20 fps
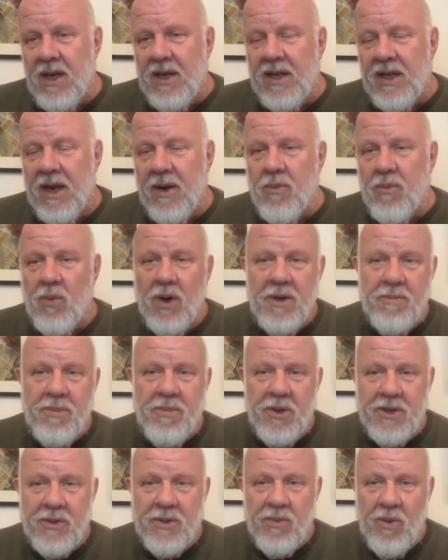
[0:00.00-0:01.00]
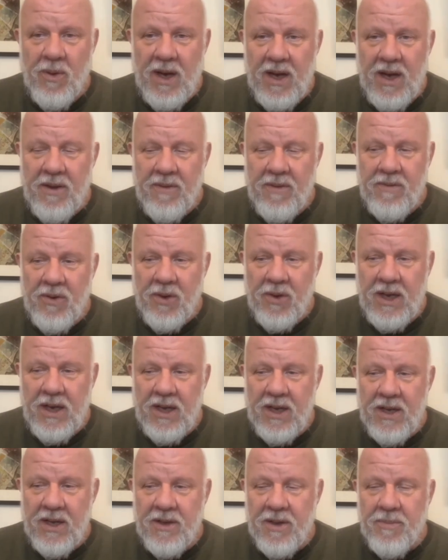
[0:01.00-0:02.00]
then one possible way of looking
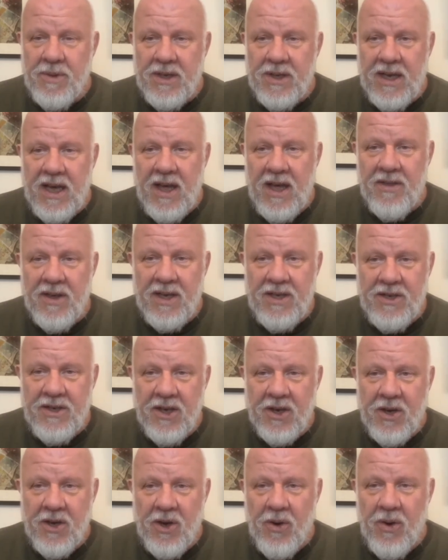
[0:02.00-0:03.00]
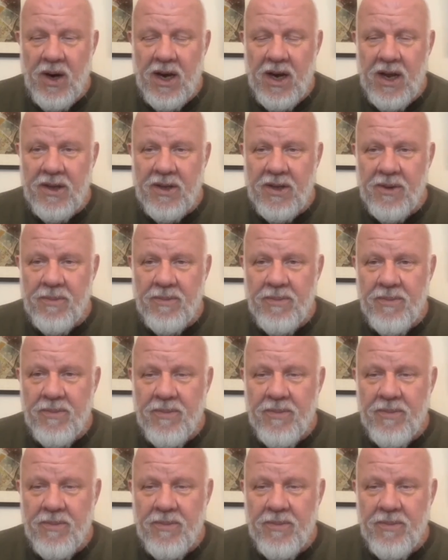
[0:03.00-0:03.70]
at them together is to correlate them.